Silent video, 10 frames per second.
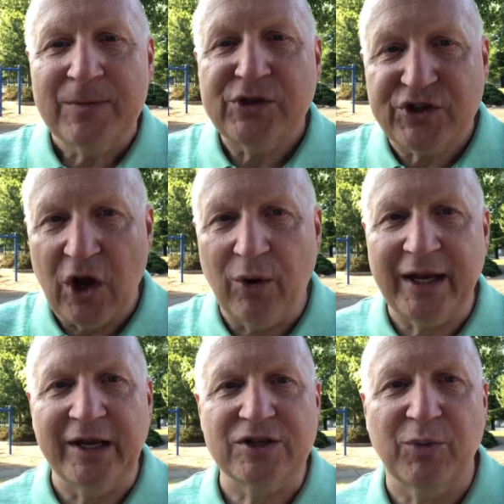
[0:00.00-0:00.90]
So
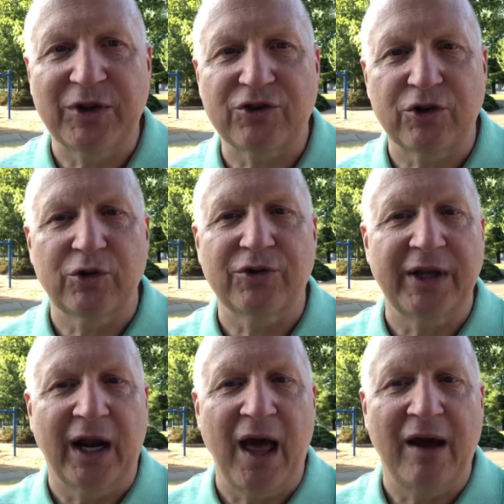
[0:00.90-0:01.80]
it is with truth
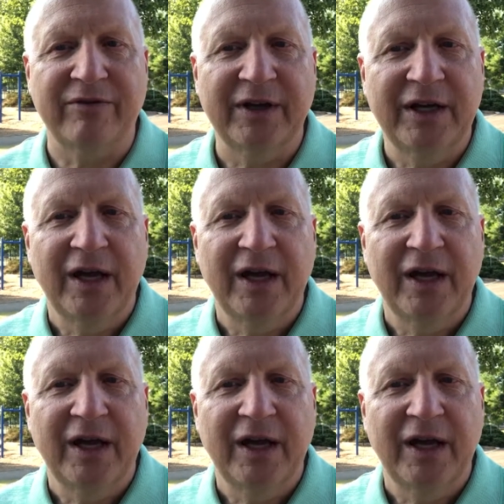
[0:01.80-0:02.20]
and love.